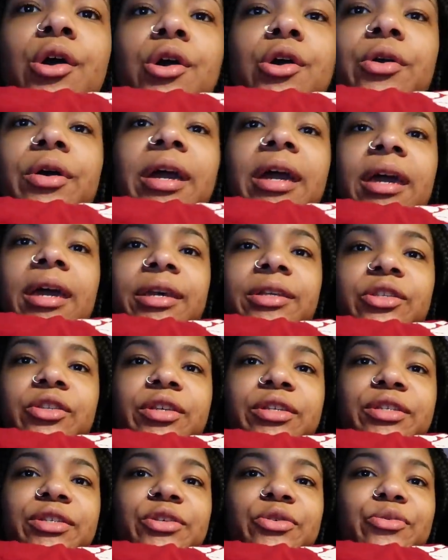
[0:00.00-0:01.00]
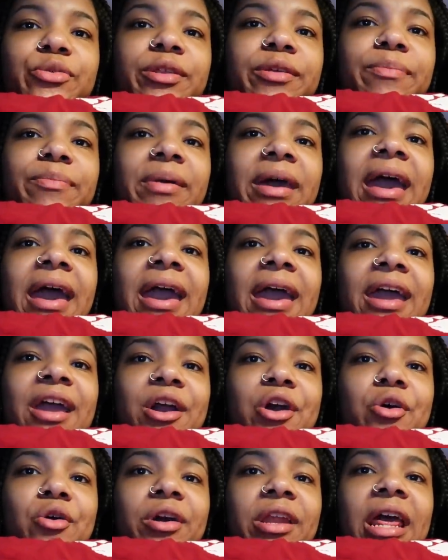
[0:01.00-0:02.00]
Okay, so this is a really bad
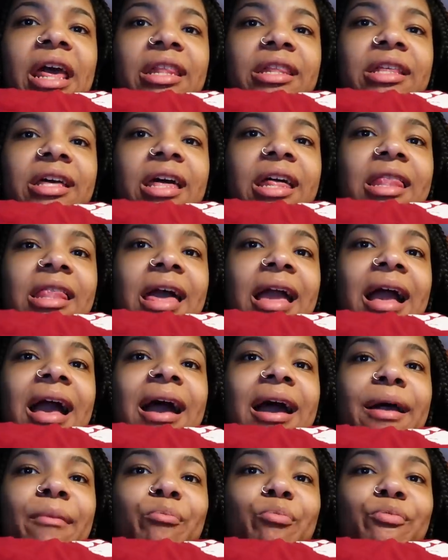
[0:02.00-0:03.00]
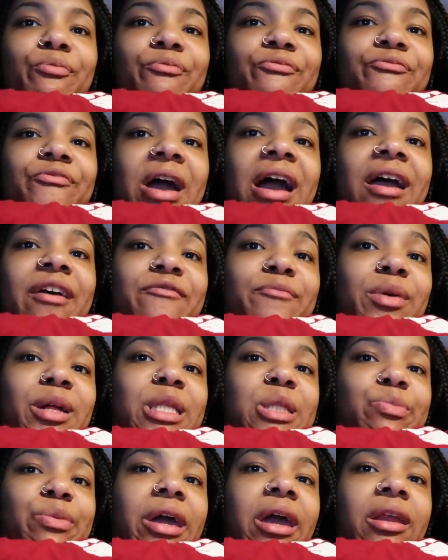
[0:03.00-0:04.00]
angle and I look like I'm 5
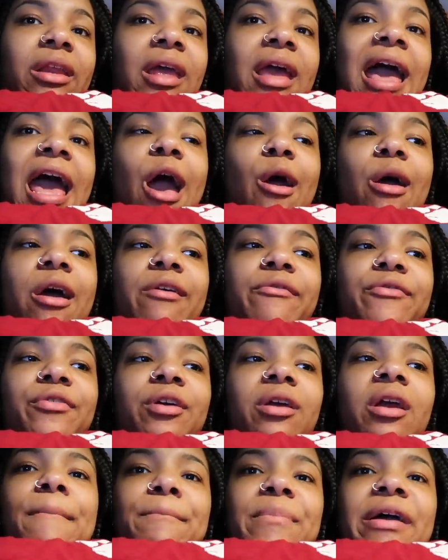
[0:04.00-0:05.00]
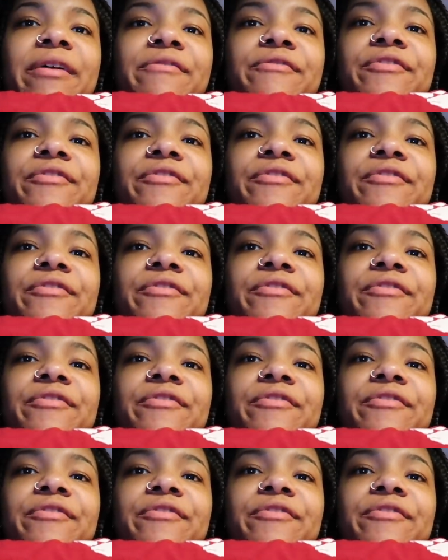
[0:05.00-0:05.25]
months pregnant. However, my